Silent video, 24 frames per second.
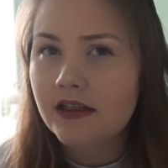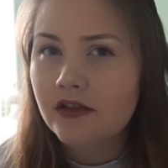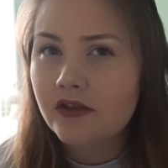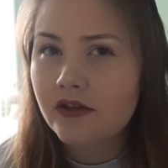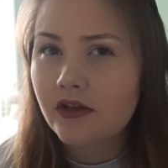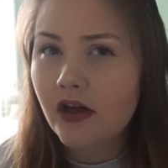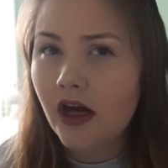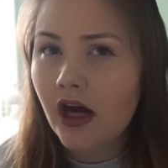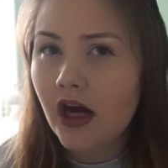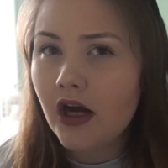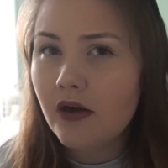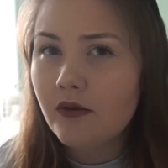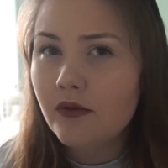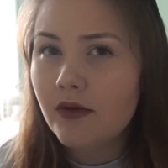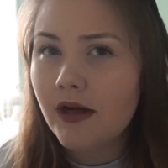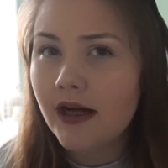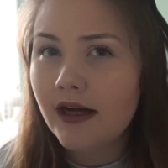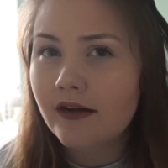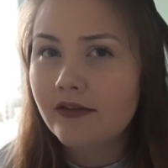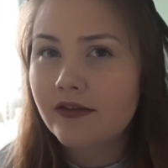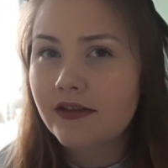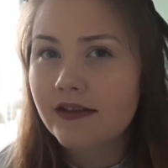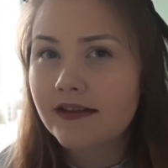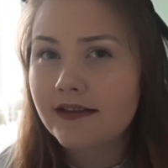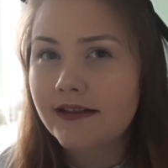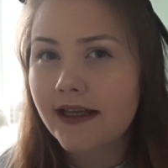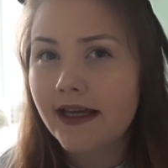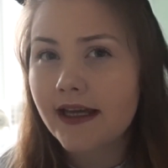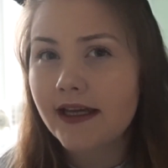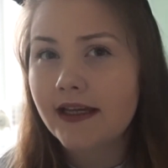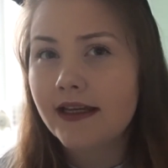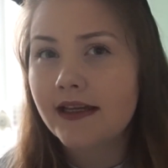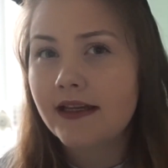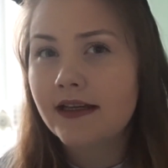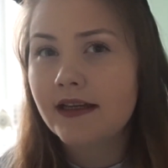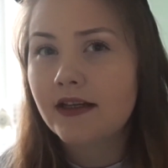So I will have to
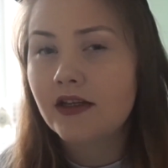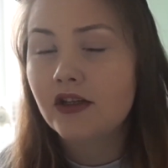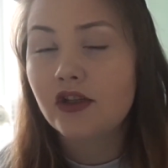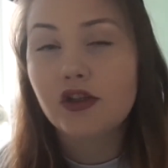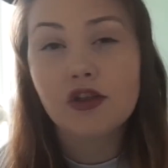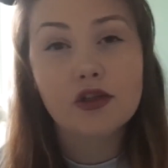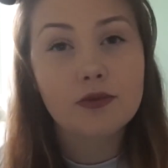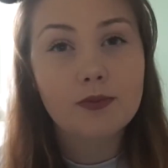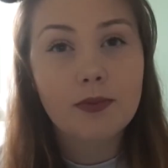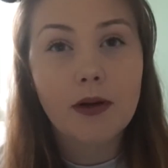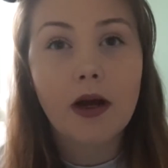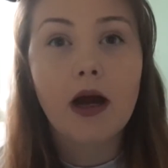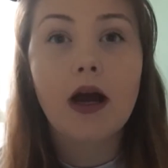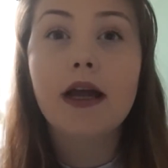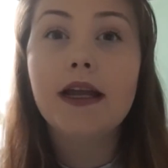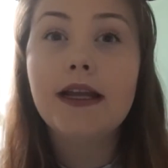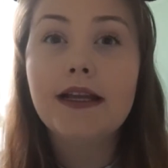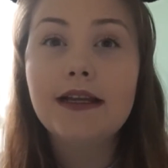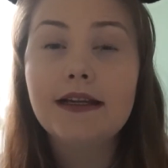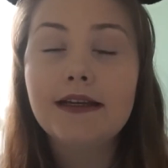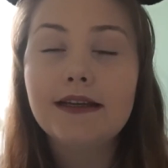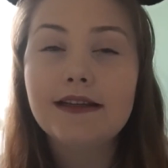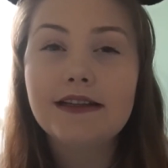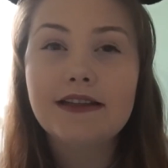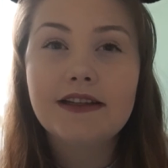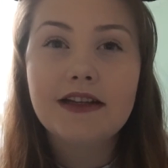say goodbye.